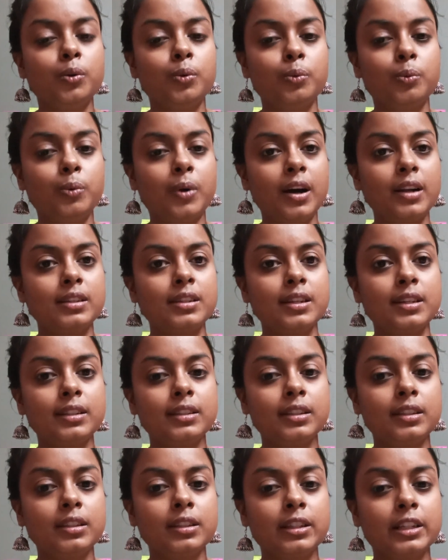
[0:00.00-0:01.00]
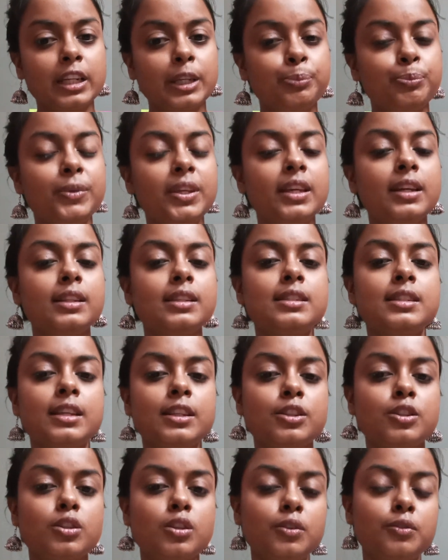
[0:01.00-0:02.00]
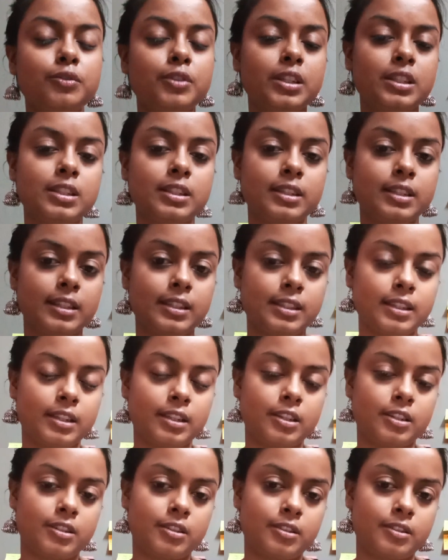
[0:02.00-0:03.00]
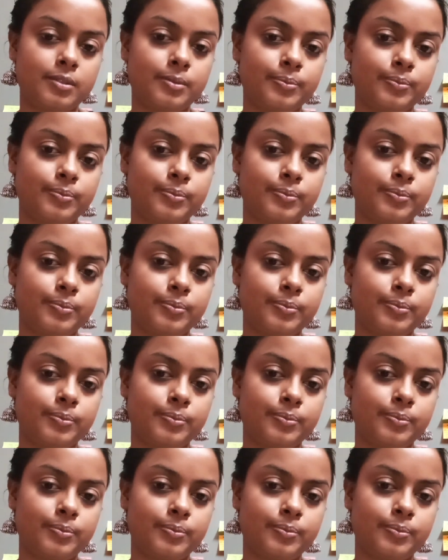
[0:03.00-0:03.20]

what are the Kripkean sense of rigid designator?